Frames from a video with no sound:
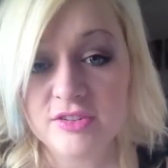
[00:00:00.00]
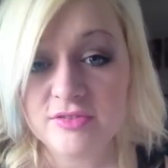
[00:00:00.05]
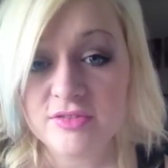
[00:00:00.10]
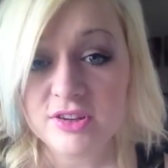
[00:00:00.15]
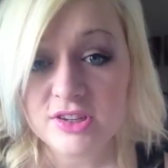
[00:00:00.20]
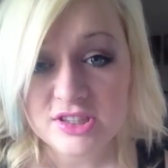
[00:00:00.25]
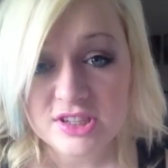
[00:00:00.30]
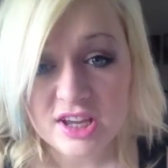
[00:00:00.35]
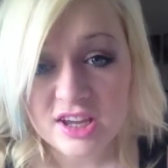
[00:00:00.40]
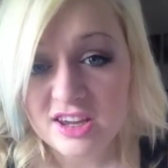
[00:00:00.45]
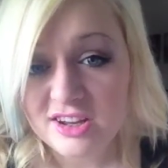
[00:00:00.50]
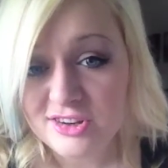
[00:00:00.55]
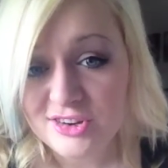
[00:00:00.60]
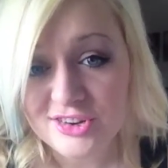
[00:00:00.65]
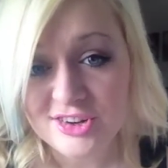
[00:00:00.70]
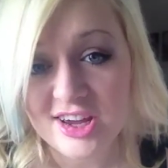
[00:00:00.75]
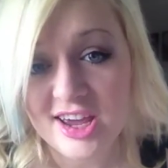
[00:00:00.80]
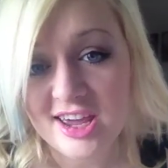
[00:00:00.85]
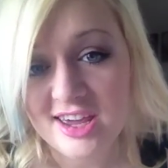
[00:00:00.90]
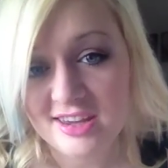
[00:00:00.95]
it feels like a
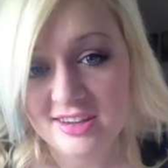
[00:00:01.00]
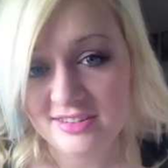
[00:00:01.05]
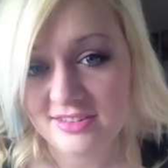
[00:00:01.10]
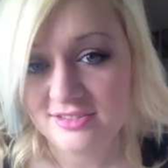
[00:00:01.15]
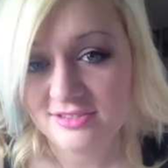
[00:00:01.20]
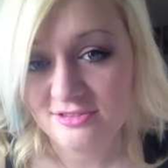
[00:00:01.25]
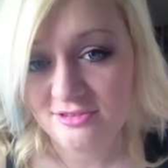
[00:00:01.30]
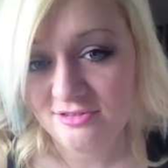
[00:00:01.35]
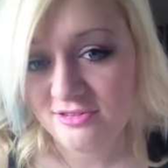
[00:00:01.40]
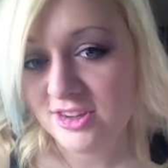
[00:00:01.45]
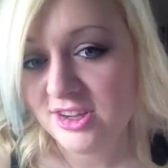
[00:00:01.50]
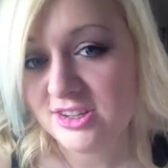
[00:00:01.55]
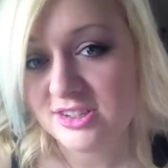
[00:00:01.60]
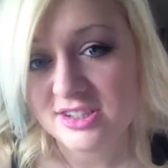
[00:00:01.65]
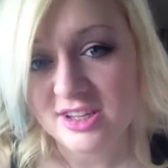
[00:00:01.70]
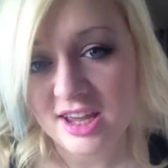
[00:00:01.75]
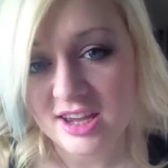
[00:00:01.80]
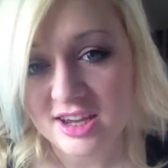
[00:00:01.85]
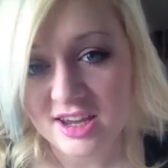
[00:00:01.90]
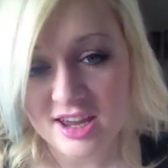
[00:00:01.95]
new day. It
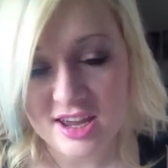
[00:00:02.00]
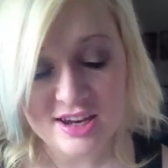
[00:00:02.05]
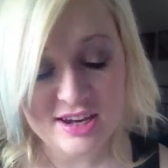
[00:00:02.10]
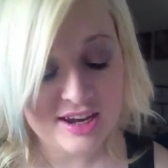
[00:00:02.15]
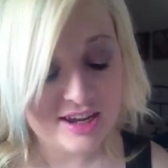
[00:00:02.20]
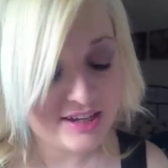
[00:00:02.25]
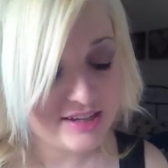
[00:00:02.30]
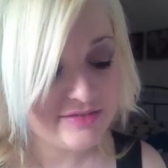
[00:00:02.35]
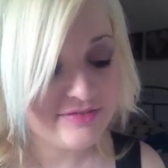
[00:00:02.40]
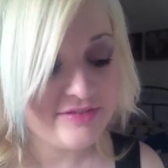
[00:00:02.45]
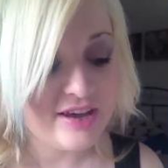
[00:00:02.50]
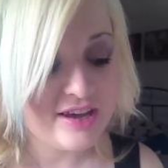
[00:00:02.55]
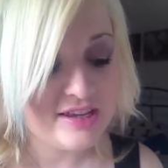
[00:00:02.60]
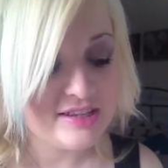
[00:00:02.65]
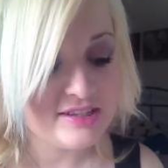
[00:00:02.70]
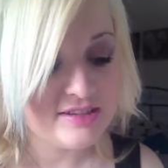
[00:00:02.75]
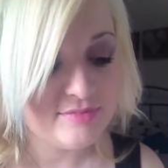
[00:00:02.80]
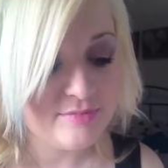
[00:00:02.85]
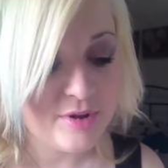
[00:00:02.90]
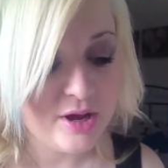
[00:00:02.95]
feels like the next
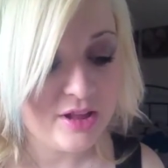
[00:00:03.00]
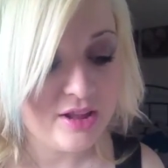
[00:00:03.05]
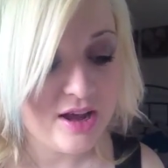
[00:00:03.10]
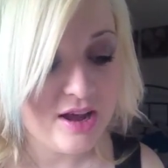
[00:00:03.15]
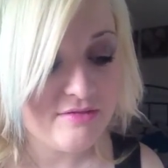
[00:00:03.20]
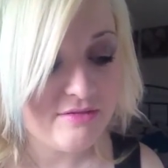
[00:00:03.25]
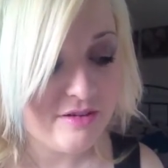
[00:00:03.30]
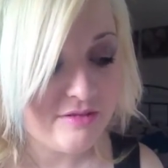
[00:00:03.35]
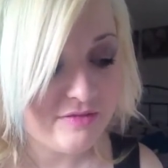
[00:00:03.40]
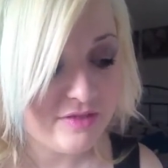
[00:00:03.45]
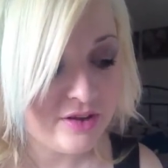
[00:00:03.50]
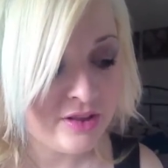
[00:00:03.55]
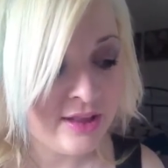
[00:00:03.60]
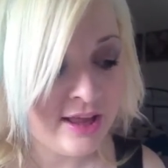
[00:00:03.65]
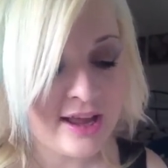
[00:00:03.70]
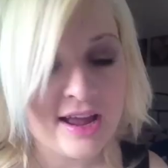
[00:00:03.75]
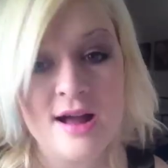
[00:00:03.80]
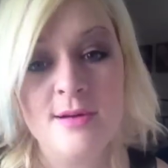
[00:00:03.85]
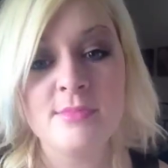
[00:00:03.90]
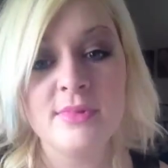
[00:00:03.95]
phase of my life. I feel
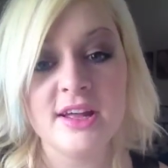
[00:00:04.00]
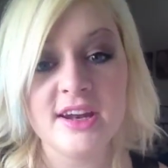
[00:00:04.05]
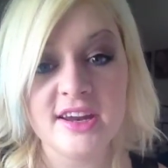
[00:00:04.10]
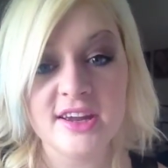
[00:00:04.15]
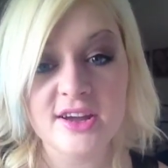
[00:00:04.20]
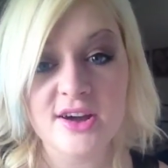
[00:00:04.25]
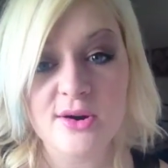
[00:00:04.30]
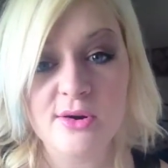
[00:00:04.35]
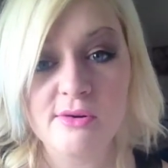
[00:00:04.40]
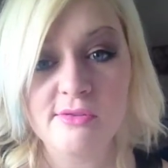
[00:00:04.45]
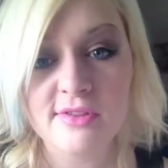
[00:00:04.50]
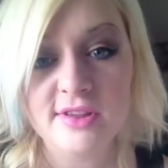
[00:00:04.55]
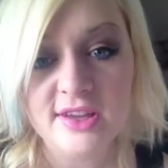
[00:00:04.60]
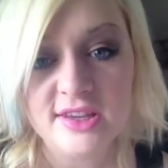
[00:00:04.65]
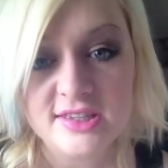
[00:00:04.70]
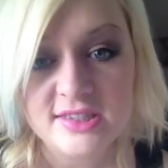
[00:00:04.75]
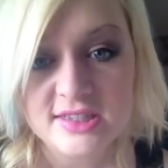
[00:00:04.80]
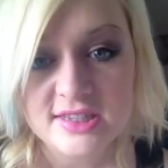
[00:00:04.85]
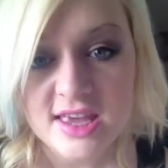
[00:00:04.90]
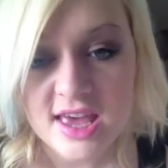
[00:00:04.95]
like I'm letting go of
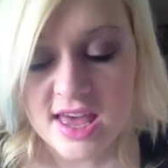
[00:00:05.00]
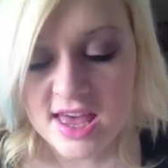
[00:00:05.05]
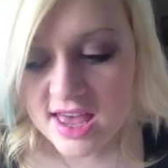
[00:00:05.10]
this,